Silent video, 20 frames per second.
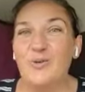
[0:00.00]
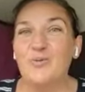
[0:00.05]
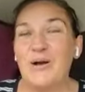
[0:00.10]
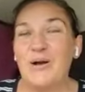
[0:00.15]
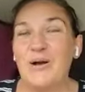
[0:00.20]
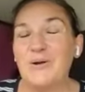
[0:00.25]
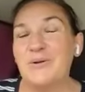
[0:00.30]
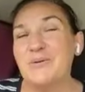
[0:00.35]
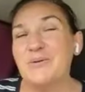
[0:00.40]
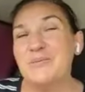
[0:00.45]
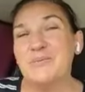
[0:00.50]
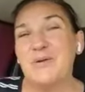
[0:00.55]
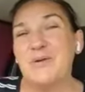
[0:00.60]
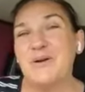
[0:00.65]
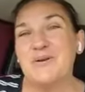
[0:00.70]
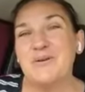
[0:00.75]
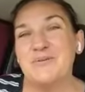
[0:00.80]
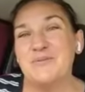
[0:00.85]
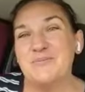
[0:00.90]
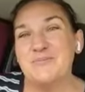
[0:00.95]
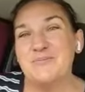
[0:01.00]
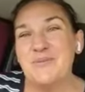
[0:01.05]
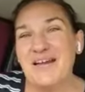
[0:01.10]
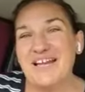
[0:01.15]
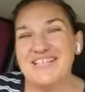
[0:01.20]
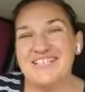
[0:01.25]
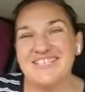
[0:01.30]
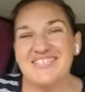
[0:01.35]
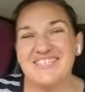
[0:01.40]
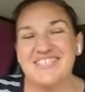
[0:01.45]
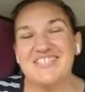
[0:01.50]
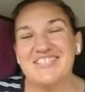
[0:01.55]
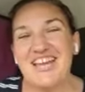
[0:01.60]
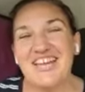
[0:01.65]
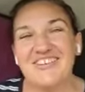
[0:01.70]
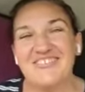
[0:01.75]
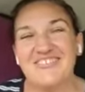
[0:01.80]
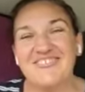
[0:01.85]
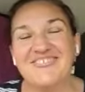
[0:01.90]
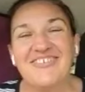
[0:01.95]
Welcome back to the
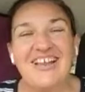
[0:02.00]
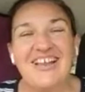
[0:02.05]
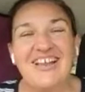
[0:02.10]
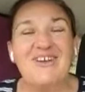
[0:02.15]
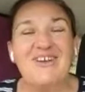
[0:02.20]
channel.